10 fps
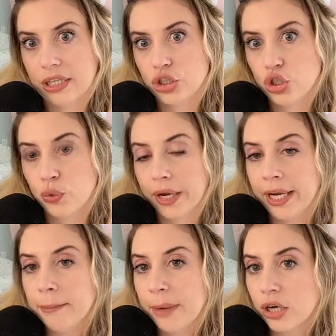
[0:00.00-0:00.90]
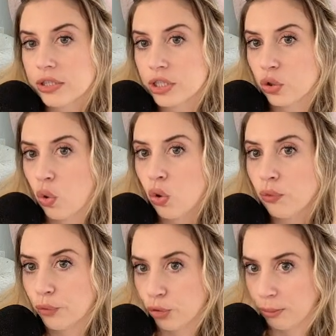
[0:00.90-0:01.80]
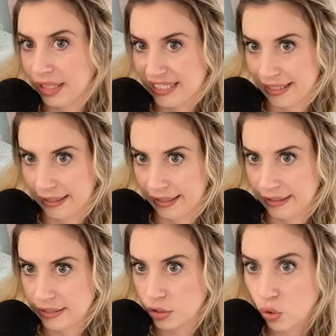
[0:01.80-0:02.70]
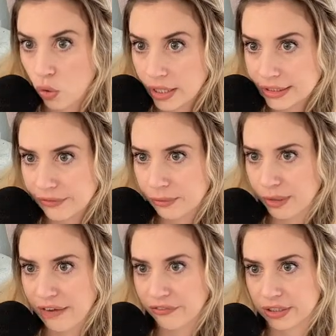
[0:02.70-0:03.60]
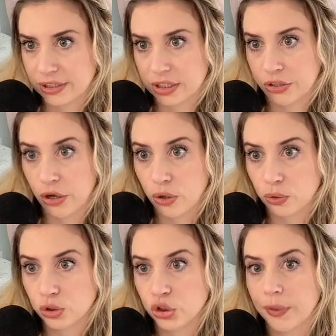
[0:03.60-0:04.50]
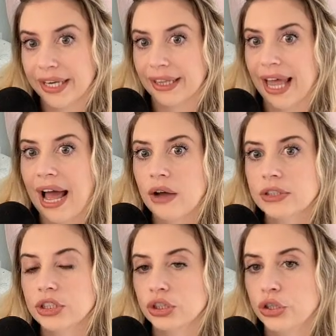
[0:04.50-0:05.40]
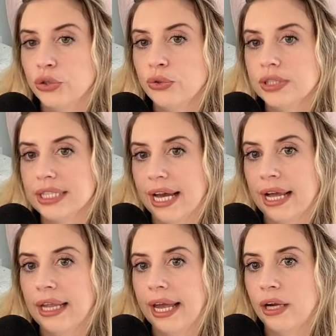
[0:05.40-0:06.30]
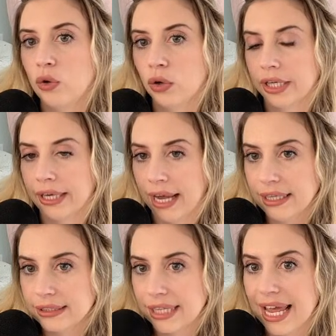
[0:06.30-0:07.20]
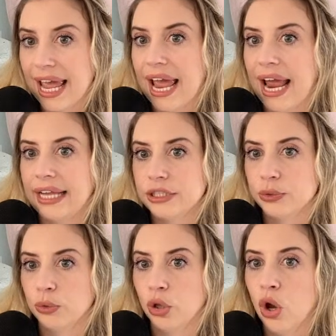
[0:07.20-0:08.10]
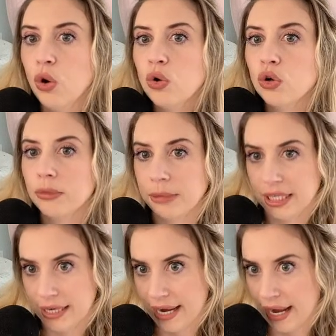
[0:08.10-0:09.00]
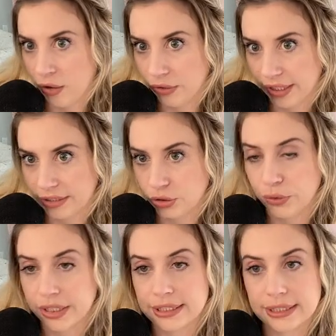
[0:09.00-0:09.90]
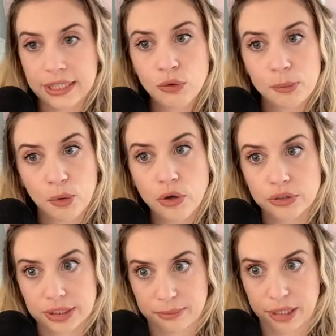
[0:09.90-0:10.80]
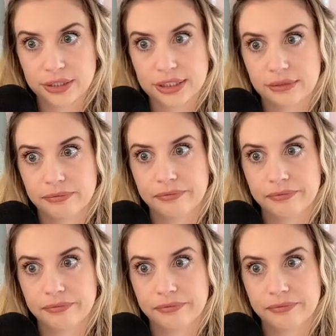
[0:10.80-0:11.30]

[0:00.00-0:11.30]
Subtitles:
to in-person courtroom attendance, the court has given preference to those who it allows to use the LA Court Connect and to local media outlets who can send reporters in person.